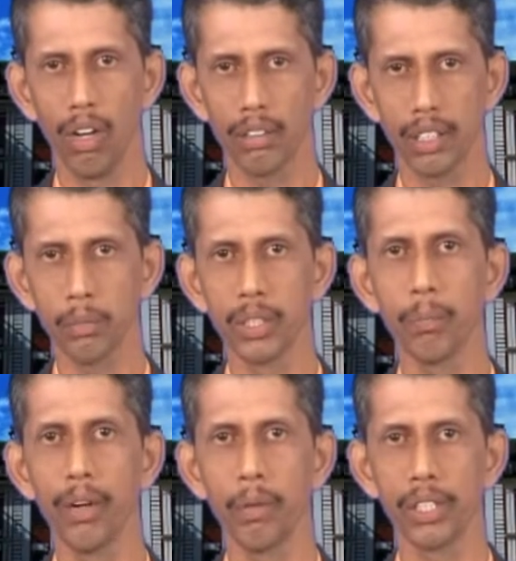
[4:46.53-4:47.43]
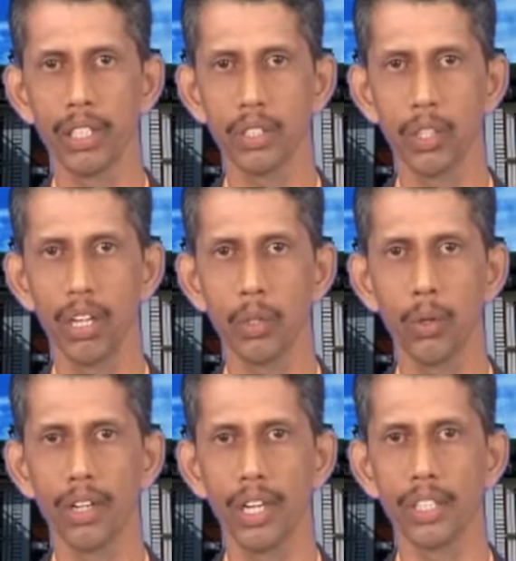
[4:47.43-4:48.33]
Some simple measures to
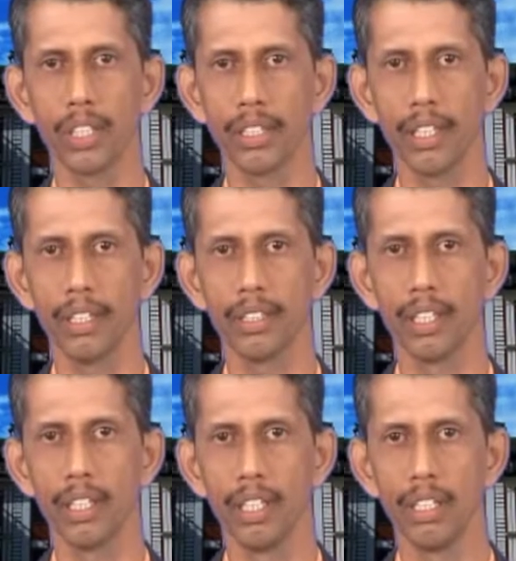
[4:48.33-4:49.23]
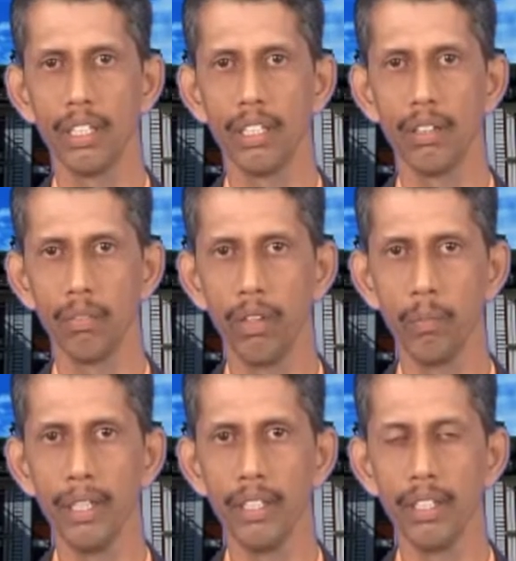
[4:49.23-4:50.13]
control drying shrinkage will
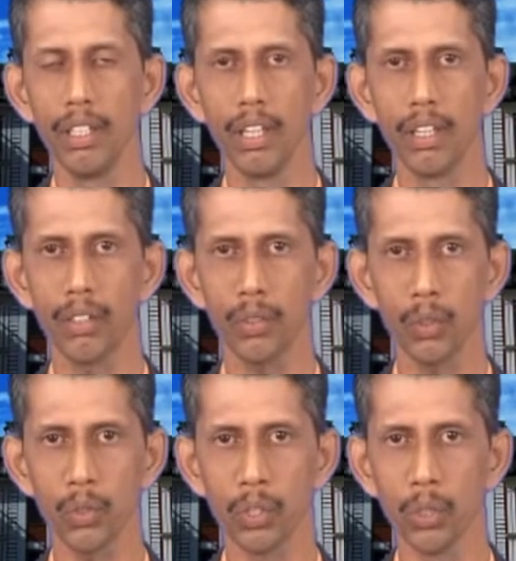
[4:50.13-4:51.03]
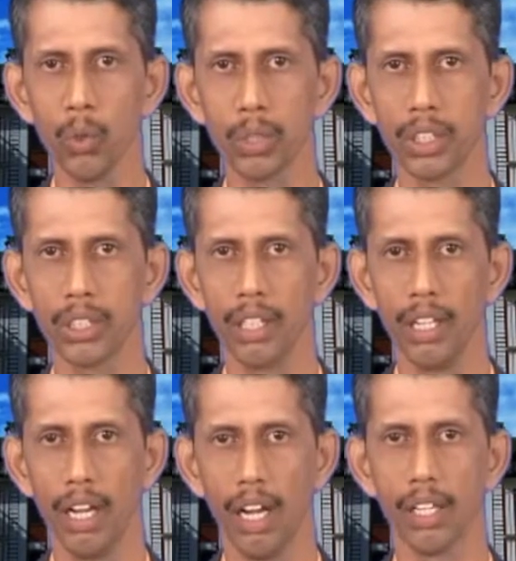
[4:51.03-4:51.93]
be to use
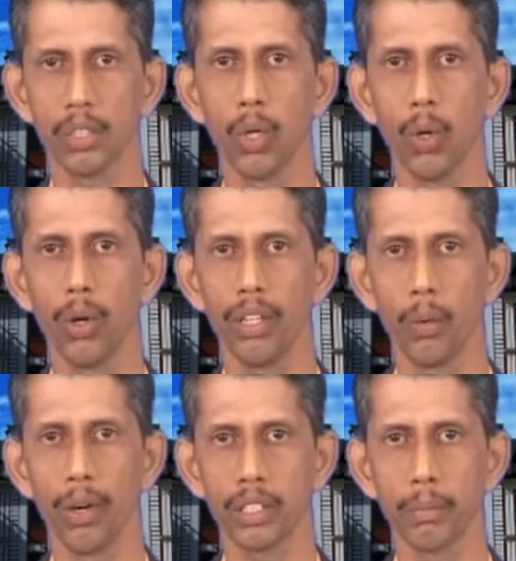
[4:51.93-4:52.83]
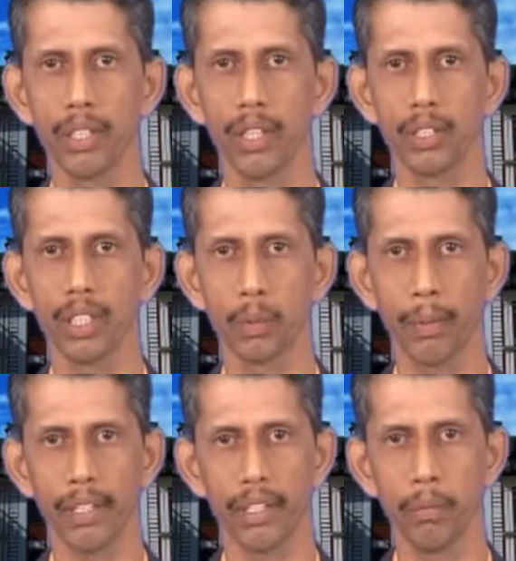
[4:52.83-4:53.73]
as low a water cement ratio as
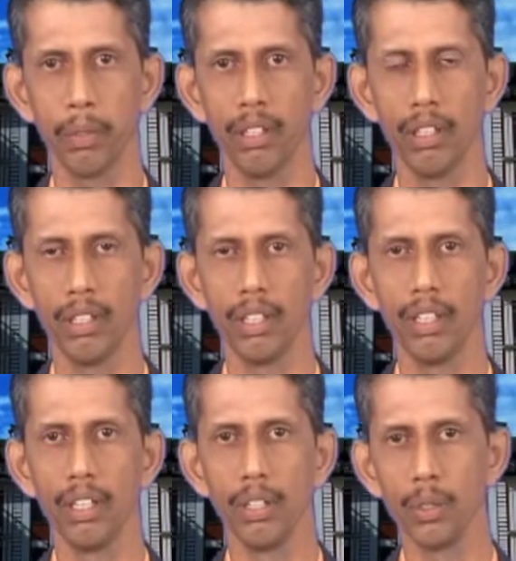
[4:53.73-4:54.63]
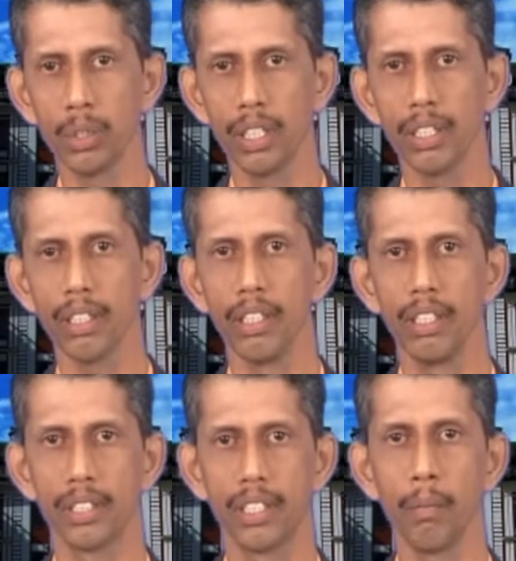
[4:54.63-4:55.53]
practicable, using
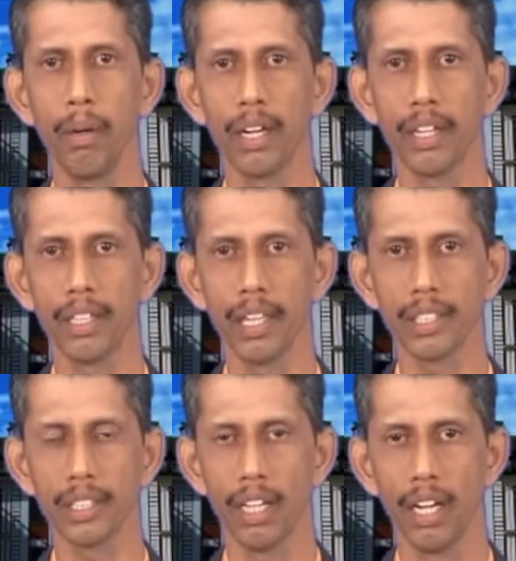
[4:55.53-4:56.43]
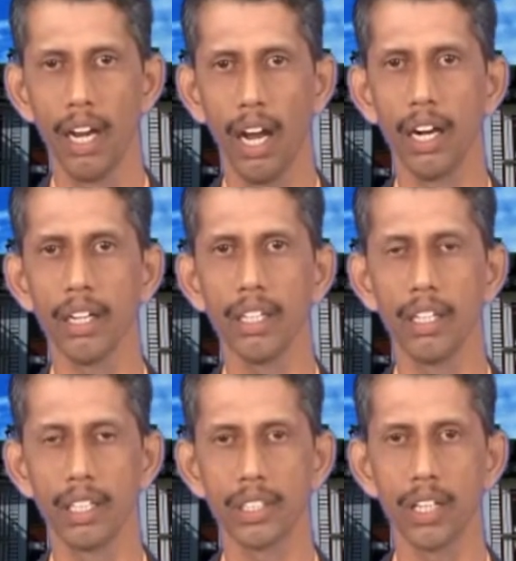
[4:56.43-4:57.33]
stable aggregates and
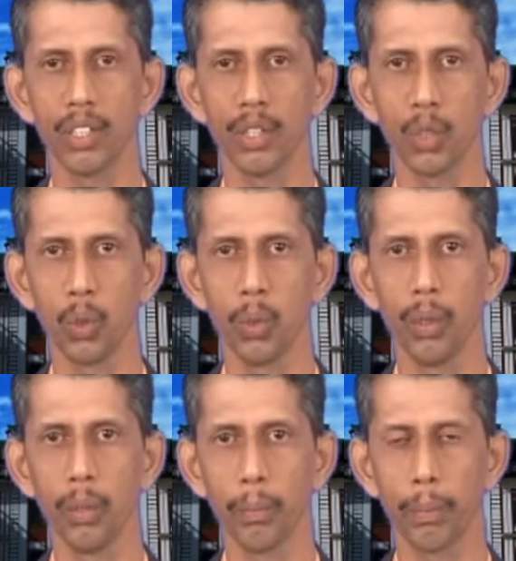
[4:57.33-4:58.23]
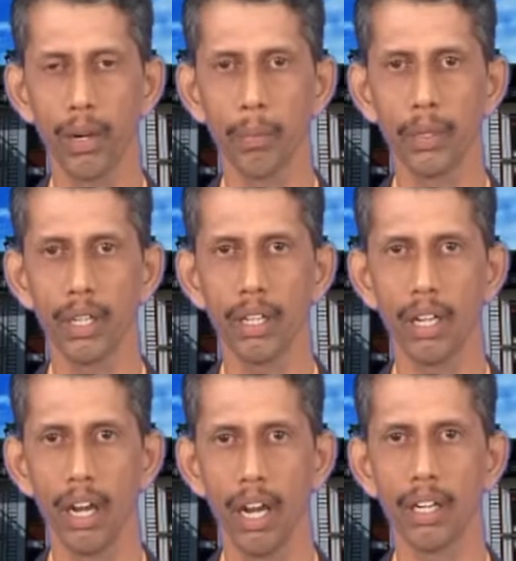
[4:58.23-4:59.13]
resorting to proper
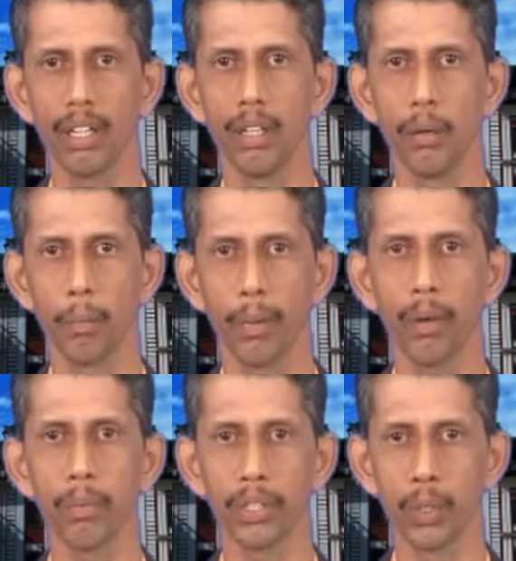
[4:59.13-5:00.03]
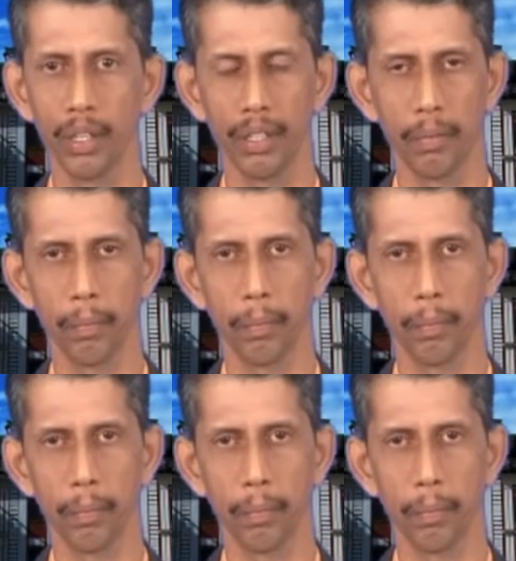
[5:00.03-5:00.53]
and prompt curing.